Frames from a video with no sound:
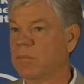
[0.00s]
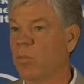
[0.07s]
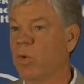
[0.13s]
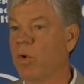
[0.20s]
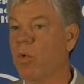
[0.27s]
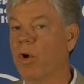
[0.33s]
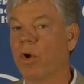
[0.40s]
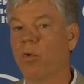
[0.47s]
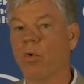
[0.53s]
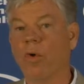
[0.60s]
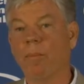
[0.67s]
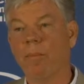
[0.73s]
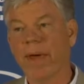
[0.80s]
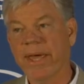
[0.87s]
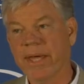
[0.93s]
We want to
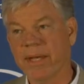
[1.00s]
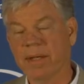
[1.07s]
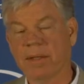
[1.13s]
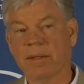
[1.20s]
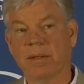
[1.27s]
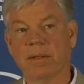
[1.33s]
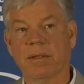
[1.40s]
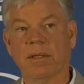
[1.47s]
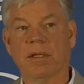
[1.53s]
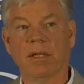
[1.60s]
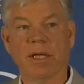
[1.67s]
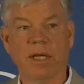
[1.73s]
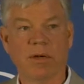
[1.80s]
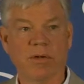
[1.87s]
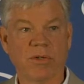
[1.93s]
remain
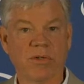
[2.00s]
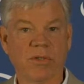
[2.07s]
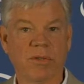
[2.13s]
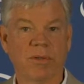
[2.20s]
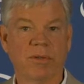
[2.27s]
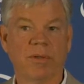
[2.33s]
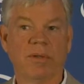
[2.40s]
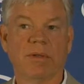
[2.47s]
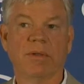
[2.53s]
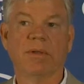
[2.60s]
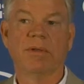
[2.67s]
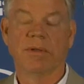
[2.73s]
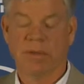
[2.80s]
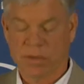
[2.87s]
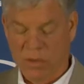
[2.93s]
leaders,
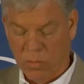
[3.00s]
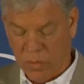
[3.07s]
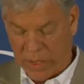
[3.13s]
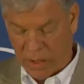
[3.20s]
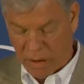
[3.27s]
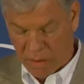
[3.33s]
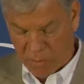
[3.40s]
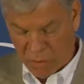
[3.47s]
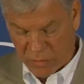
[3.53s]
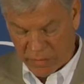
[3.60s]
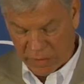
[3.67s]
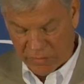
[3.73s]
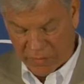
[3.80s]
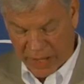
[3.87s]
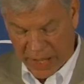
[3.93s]
so we are
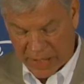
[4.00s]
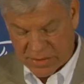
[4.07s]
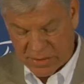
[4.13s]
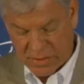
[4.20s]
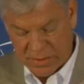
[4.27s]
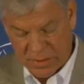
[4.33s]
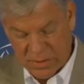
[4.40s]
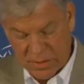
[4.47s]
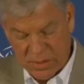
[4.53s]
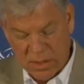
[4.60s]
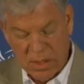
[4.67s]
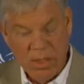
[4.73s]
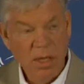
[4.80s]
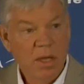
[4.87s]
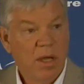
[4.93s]
moving fast.
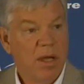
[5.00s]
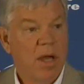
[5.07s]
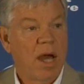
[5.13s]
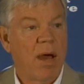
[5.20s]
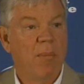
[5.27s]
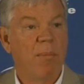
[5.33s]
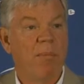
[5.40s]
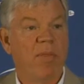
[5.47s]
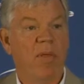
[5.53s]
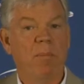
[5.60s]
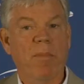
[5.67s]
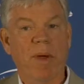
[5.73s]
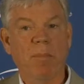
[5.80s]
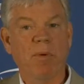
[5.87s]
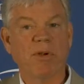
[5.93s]
The
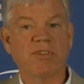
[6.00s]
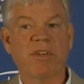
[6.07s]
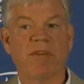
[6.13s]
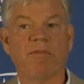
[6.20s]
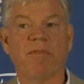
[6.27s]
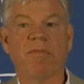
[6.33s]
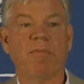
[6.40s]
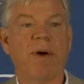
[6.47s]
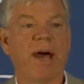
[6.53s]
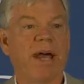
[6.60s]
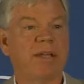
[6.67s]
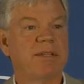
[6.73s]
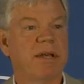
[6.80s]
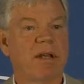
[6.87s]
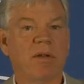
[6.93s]
members of
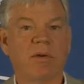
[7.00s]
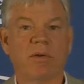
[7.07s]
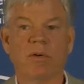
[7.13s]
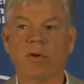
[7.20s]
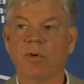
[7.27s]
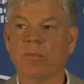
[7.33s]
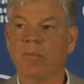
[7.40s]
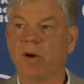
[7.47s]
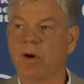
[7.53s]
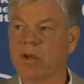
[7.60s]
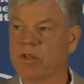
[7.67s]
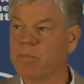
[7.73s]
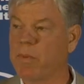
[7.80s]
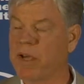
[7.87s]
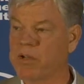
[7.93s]
my Atalo group are
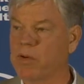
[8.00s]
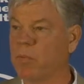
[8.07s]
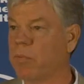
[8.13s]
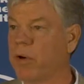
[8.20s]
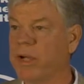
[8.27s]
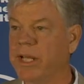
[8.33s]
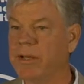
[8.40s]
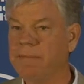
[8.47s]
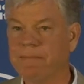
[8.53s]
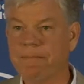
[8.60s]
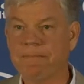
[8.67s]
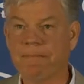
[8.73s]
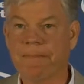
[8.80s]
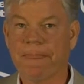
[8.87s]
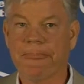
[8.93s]
a special breed.
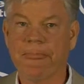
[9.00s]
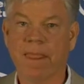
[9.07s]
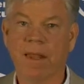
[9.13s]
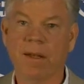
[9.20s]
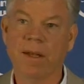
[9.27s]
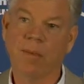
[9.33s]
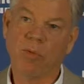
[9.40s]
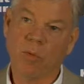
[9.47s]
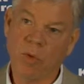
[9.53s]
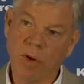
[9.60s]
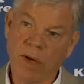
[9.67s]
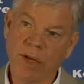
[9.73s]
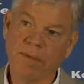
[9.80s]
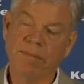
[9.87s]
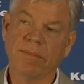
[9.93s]
Number
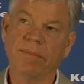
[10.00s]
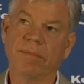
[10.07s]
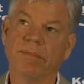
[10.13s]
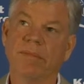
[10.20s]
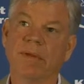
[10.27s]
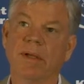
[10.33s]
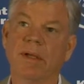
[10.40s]
one,